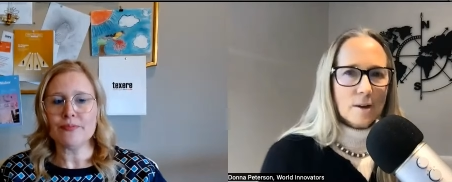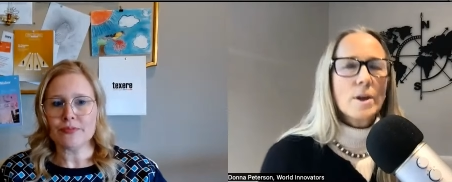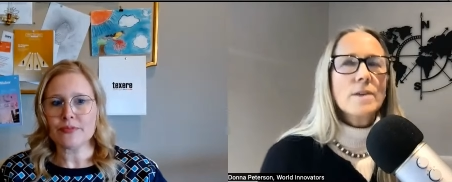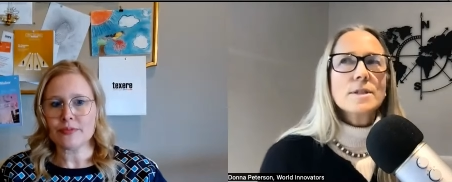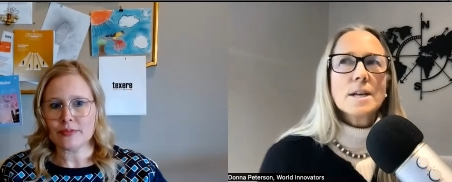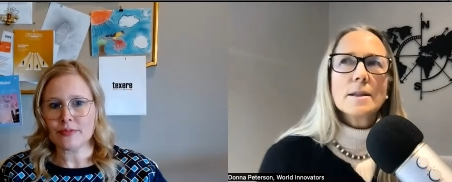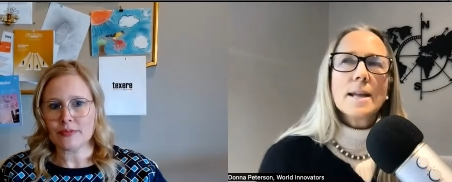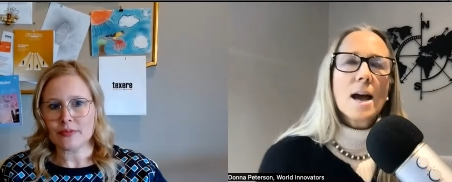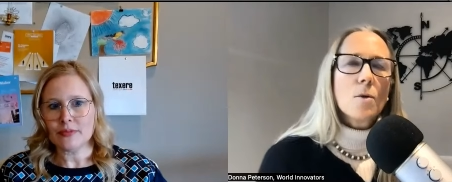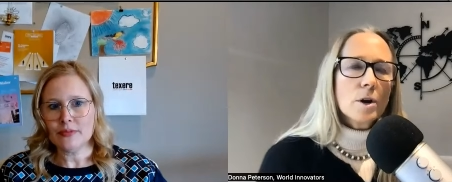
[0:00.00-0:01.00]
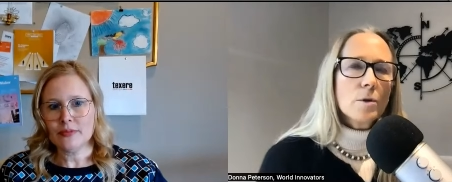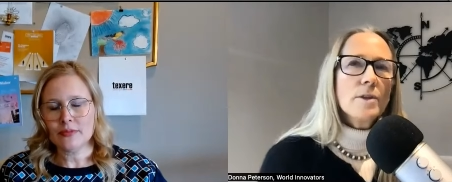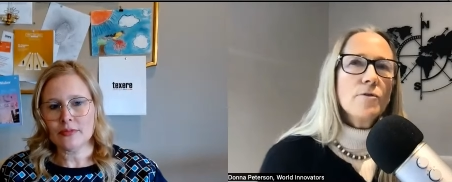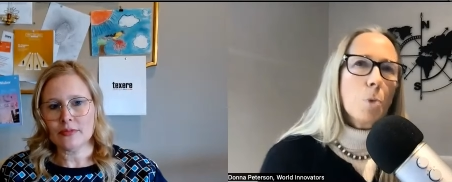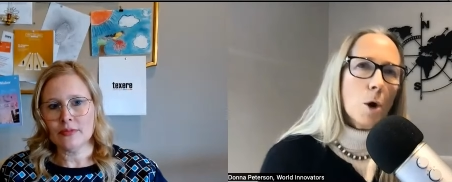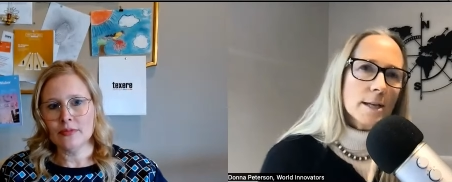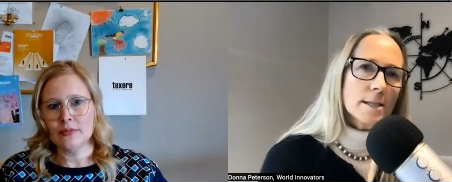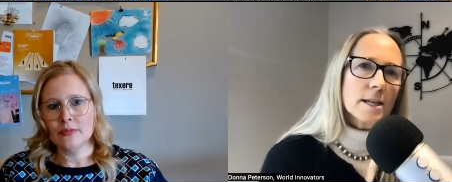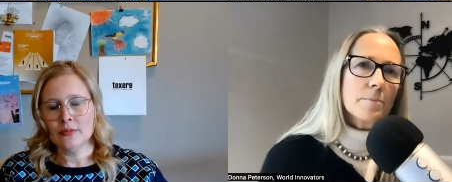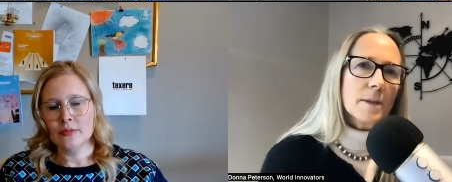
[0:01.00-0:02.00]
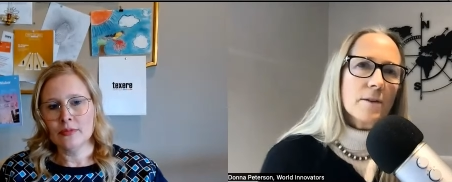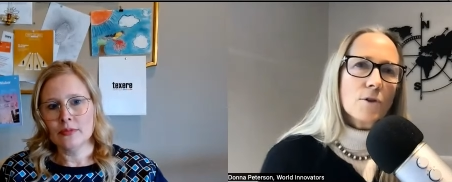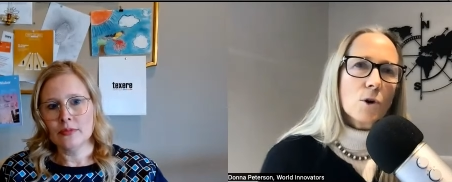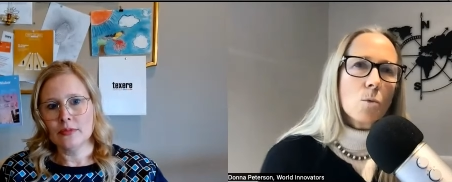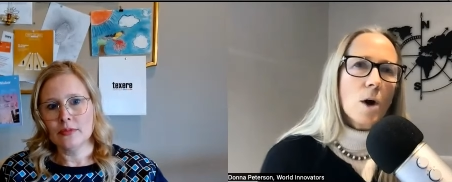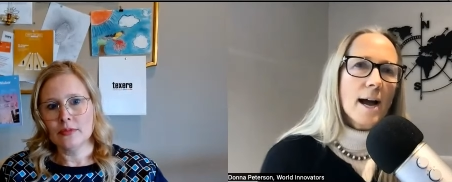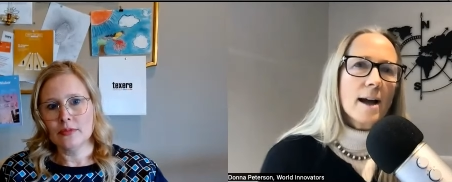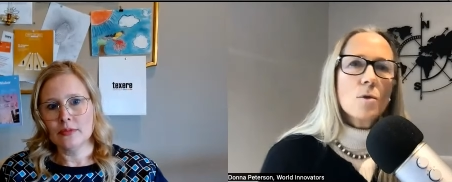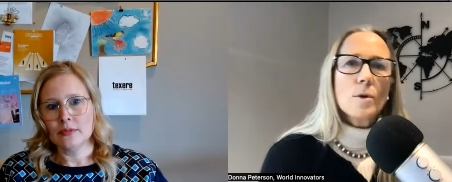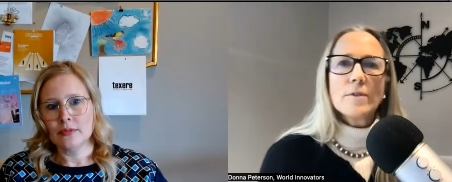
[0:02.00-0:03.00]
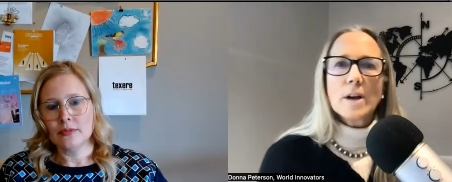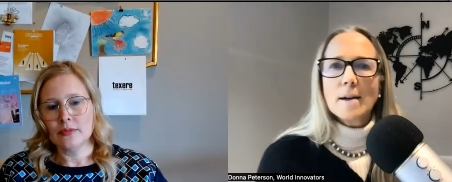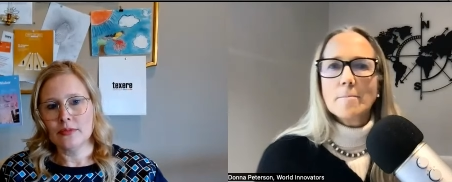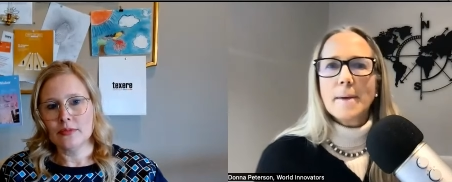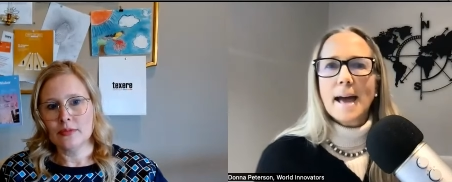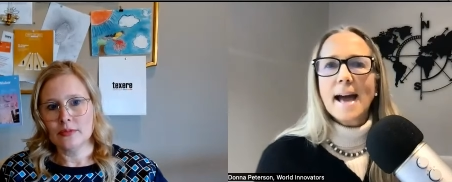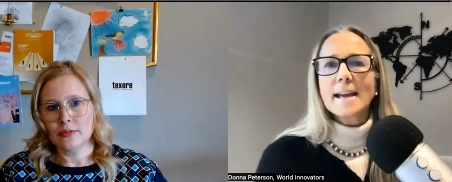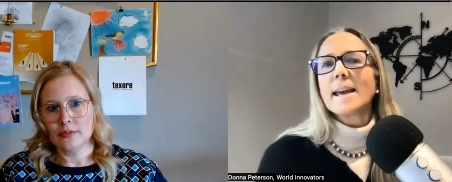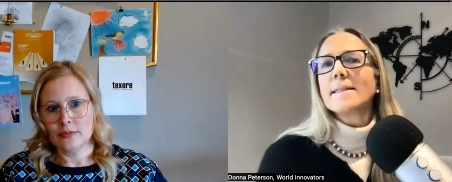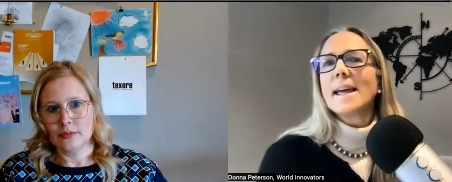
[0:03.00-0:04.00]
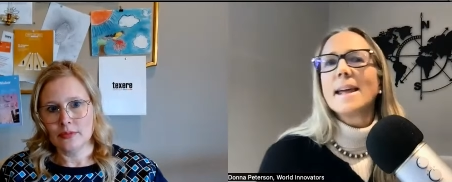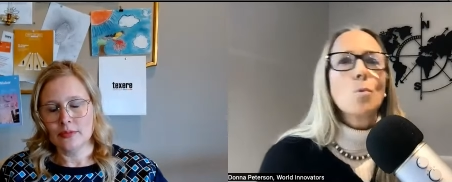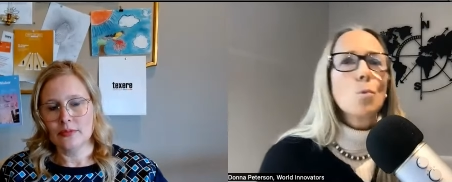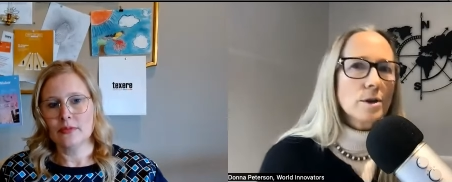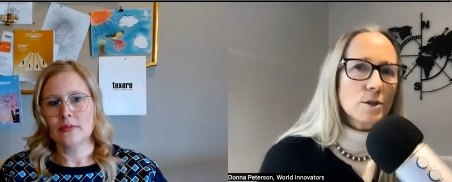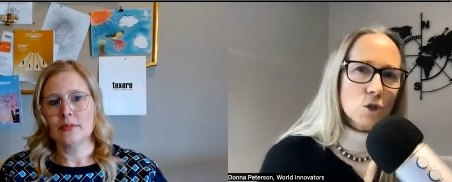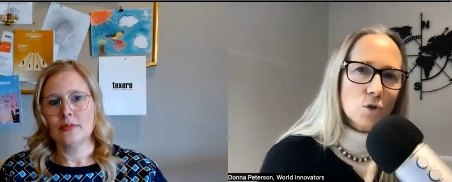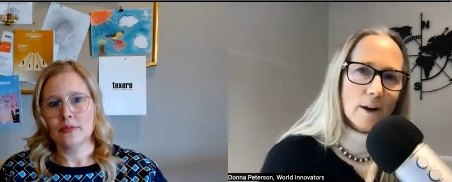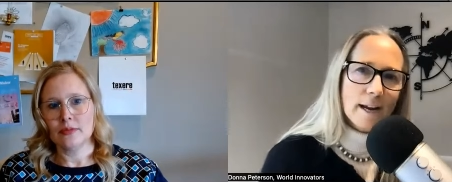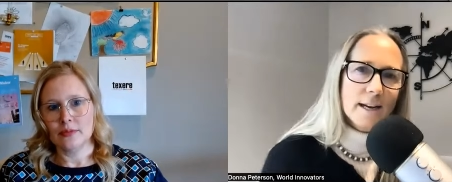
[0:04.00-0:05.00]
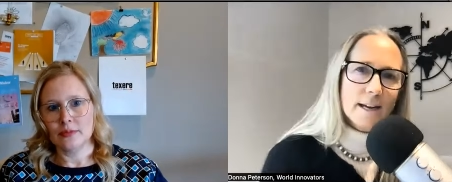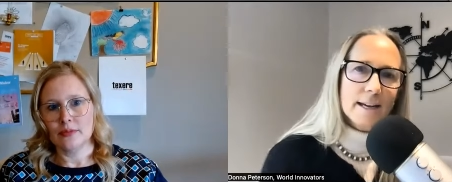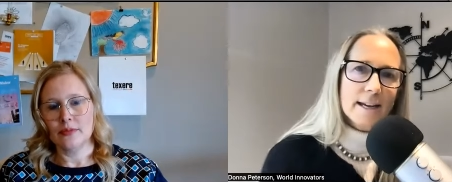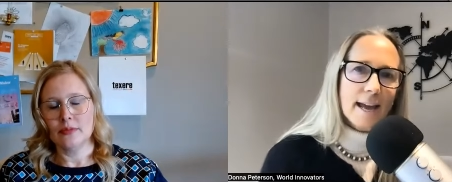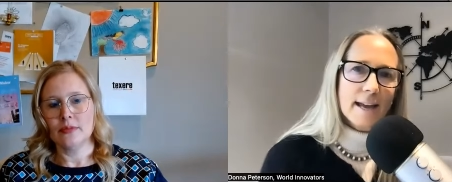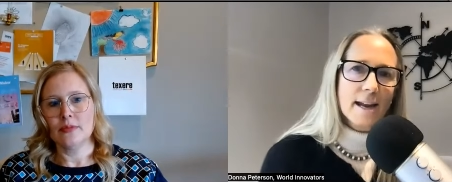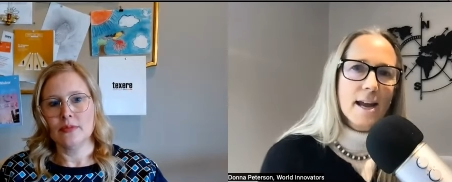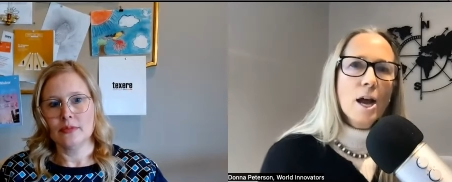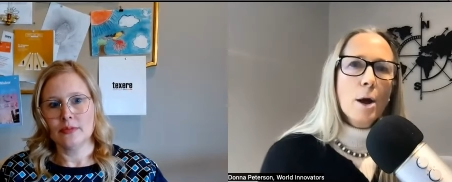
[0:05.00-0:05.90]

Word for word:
Speaker 1: We've done that where we've paused something for a while, we've gone back, and then it works great again.